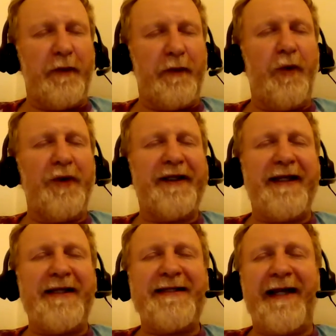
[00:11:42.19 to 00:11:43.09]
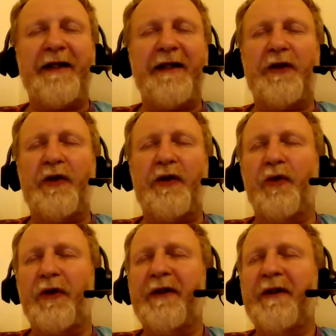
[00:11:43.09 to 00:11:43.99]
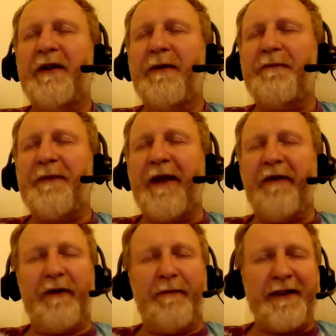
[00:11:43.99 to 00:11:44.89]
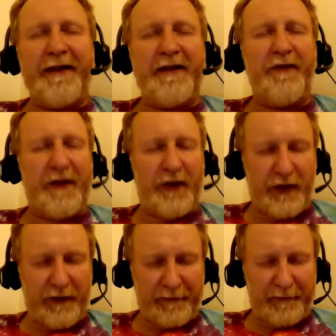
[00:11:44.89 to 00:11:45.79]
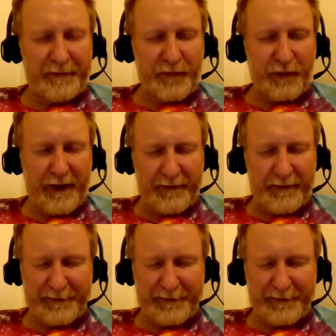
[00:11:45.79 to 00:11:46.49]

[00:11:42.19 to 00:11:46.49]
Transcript: What is that your everybody definition, right?